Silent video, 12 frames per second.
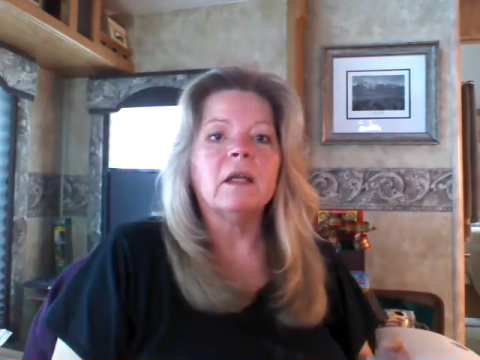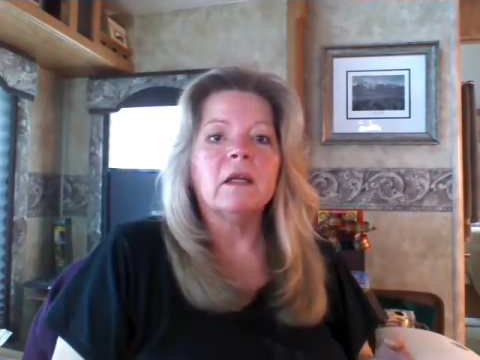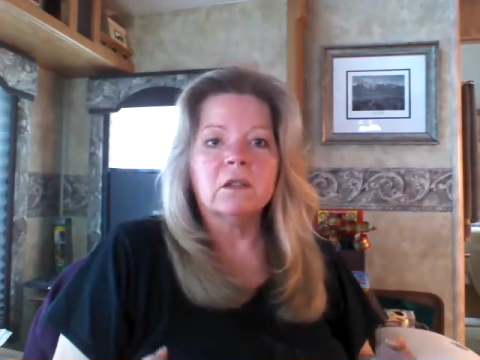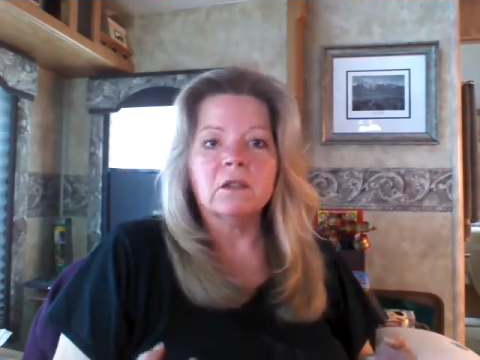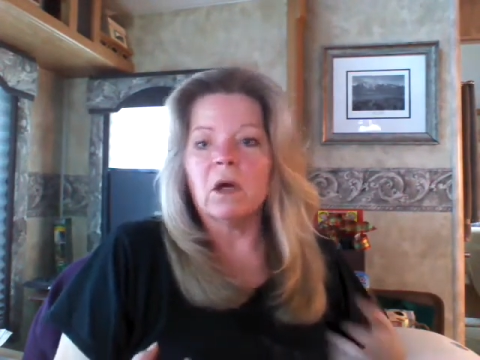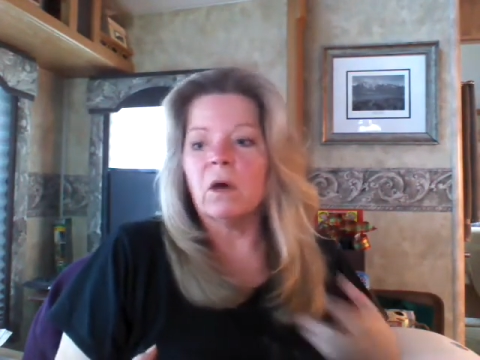
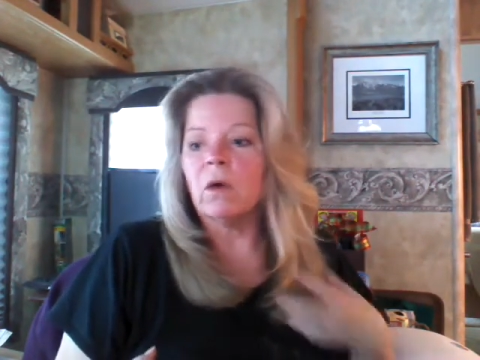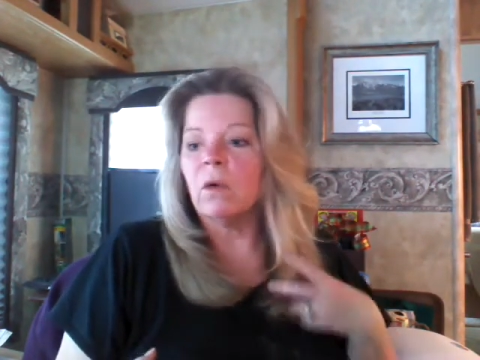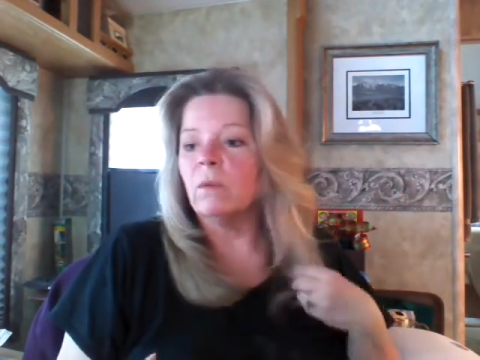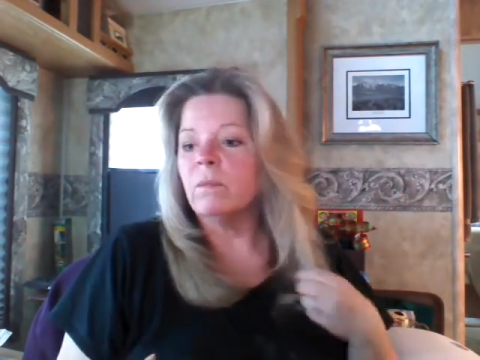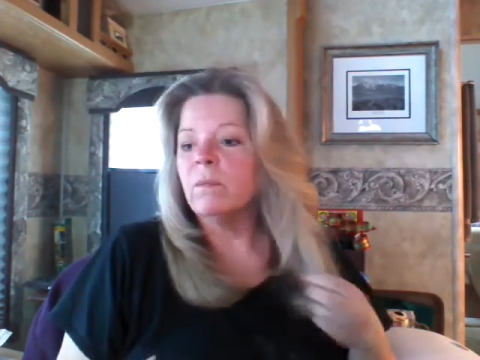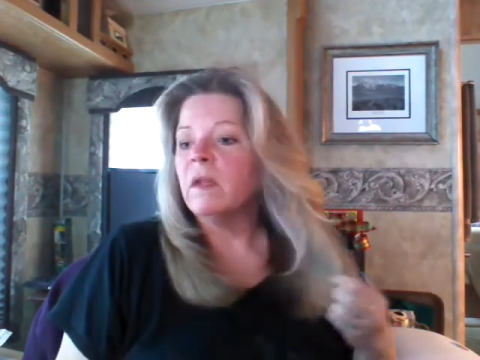So
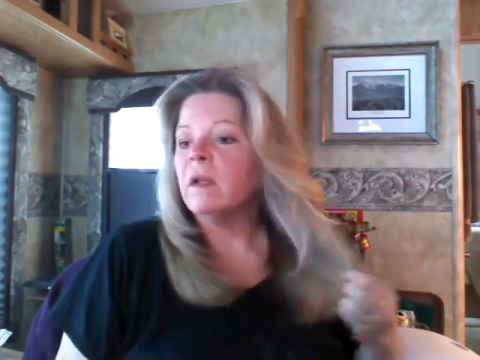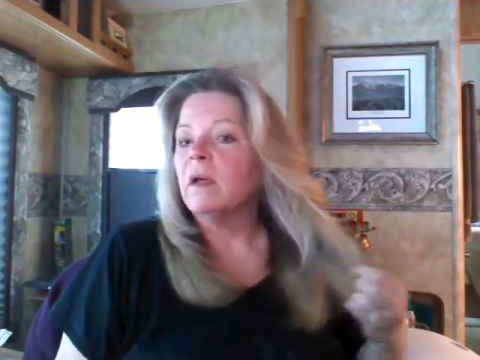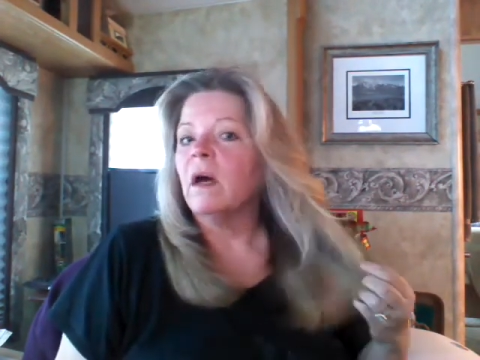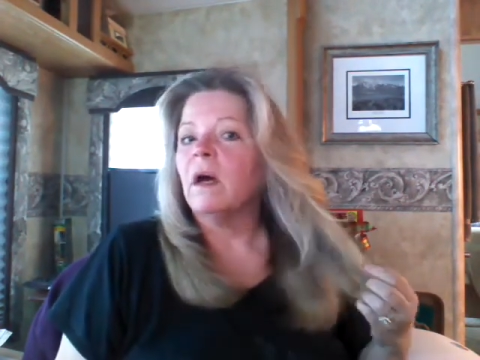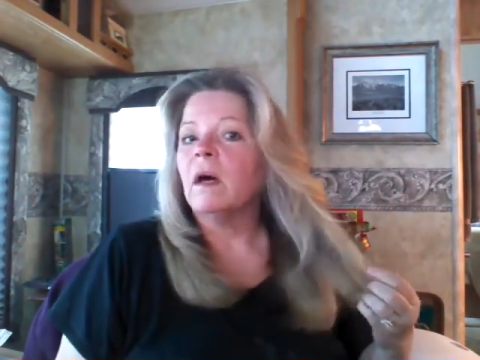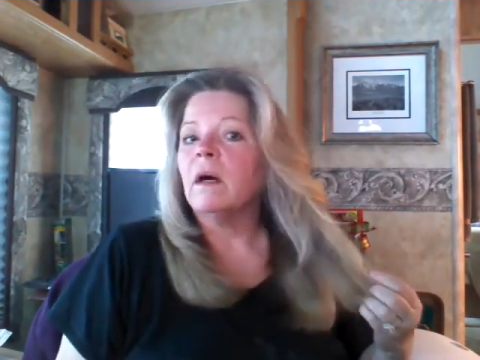
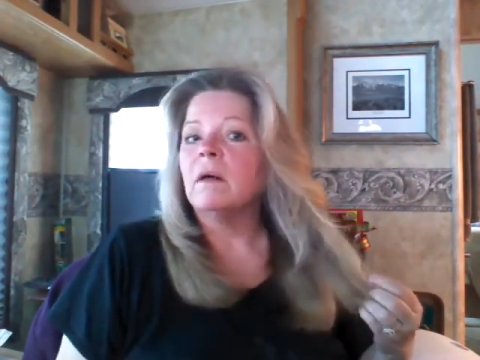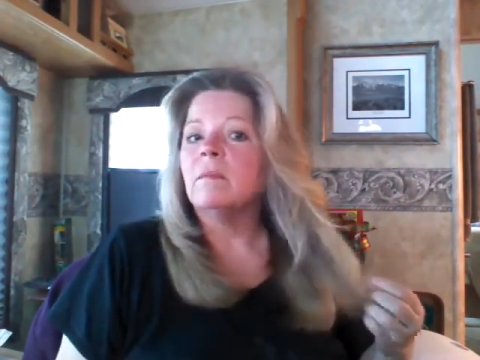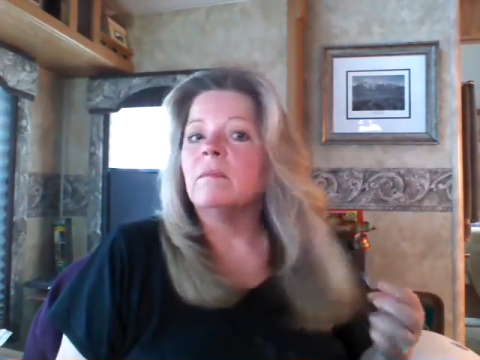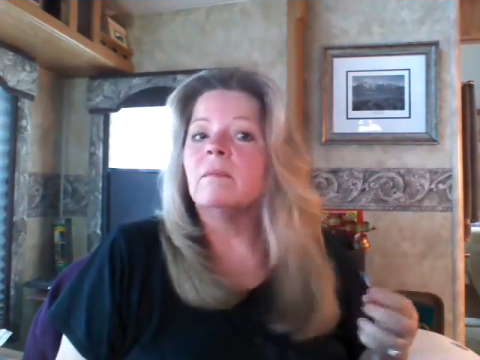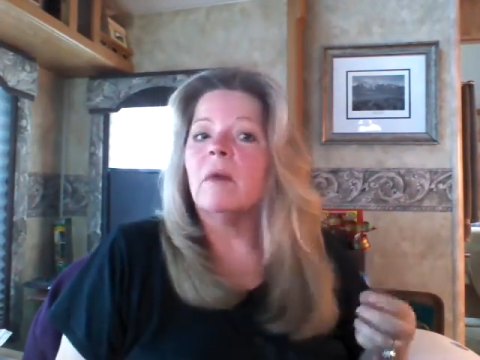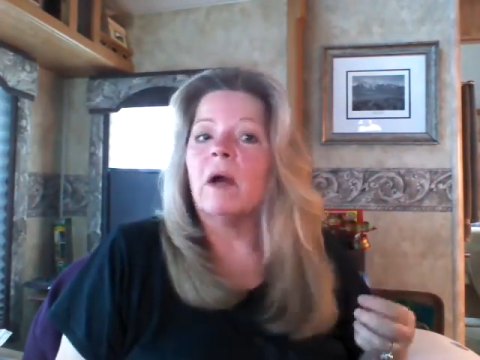
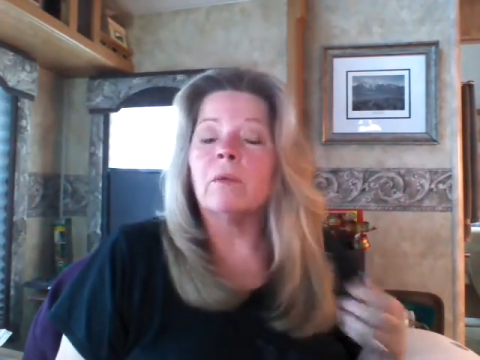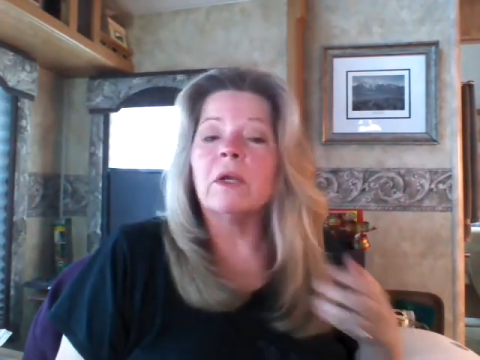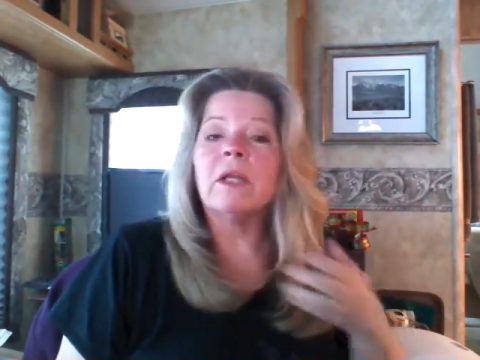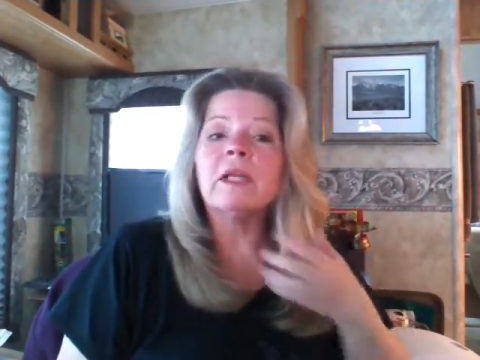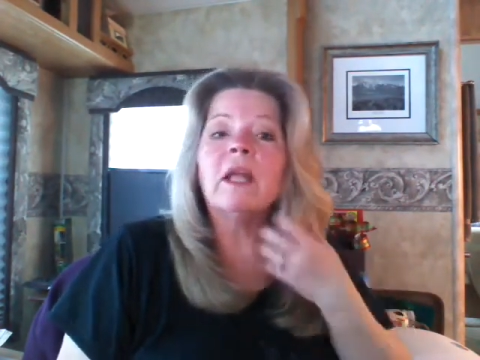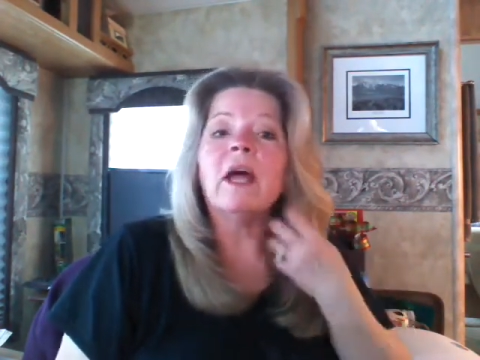I
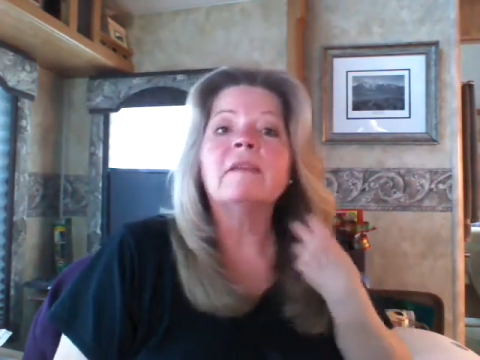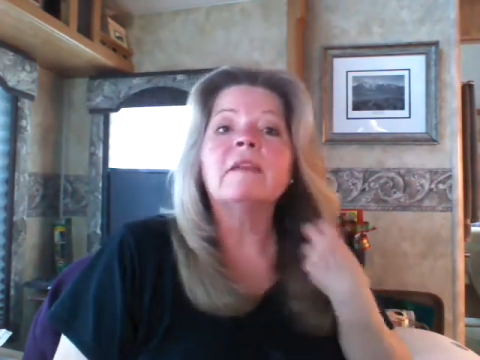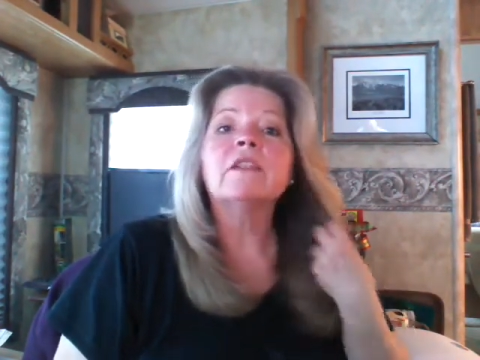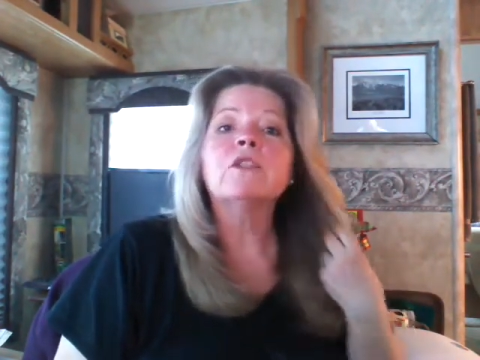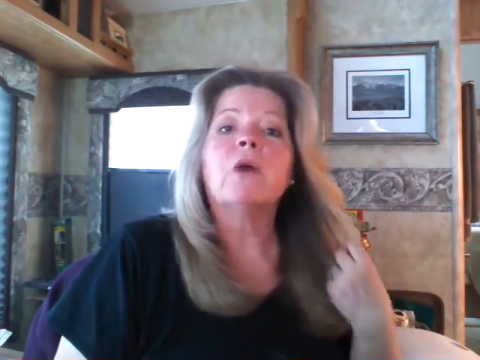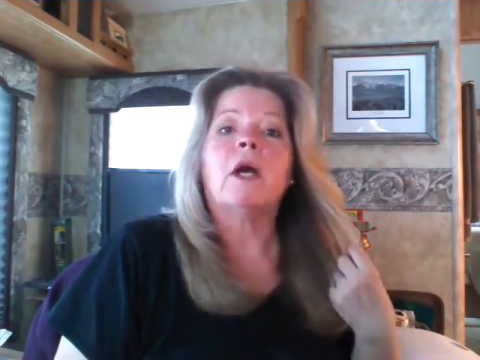really like this
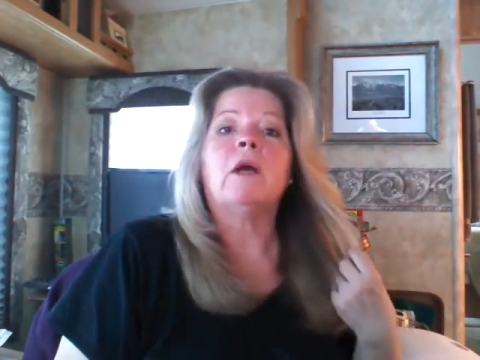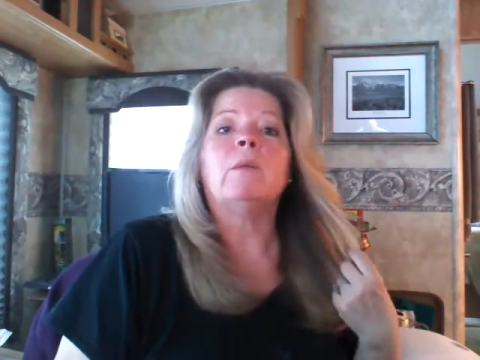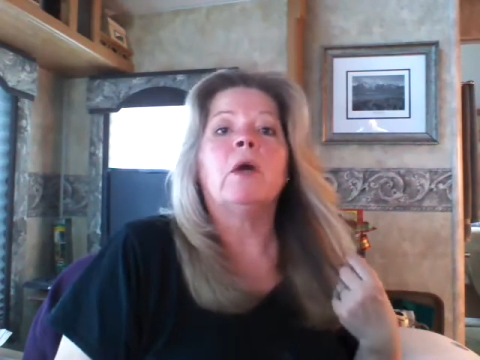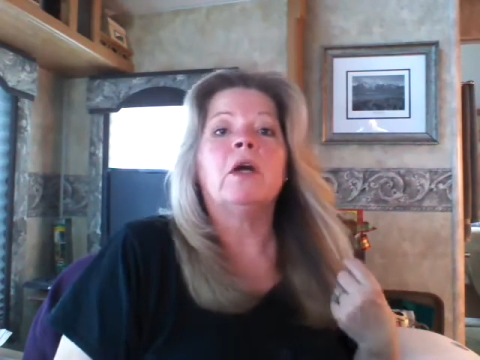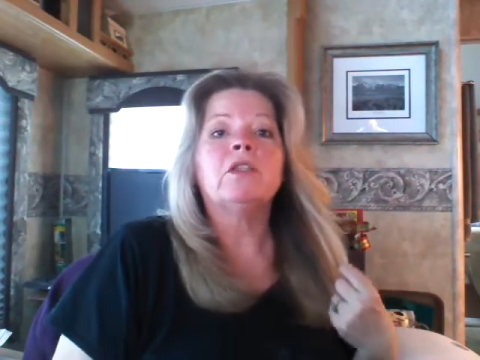dryer brush.